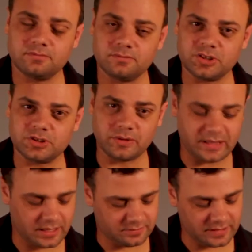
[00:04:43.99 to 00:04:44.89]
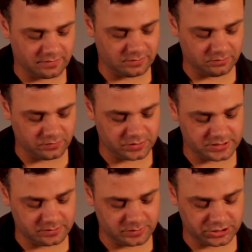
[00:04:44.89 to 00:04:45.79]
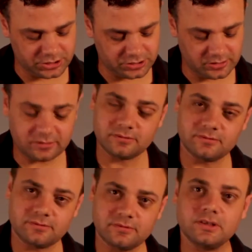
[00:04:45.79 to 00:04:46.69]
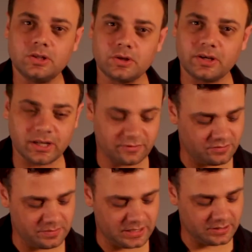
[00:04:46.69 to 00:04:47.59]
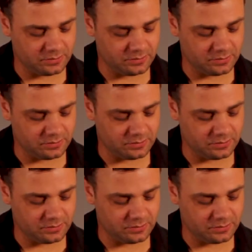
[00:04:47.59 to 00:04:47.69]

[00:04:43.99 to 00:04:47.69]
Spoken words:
just doing that little voicing, which should look kind of familiar.